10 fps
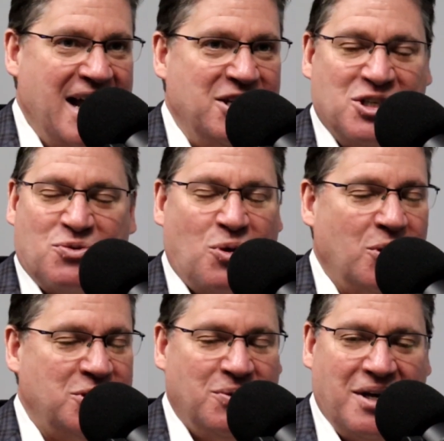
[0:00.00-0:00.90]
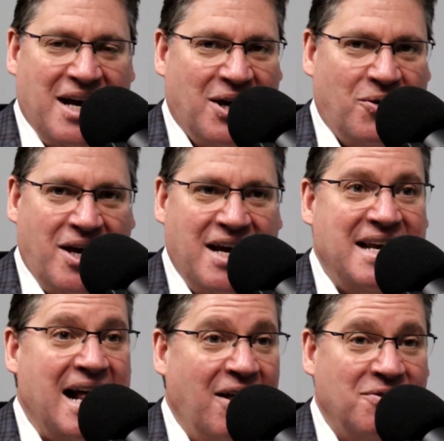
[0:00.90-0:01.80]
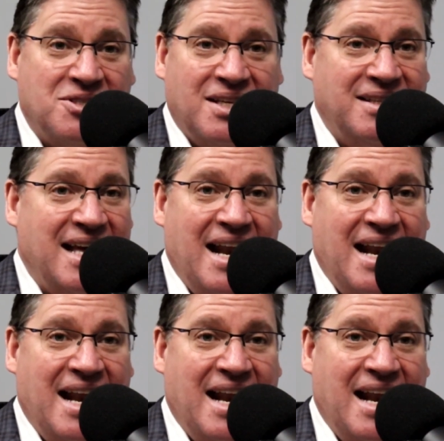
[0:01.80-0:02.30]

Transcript: and you just roll it to an IRA, now all of a sudden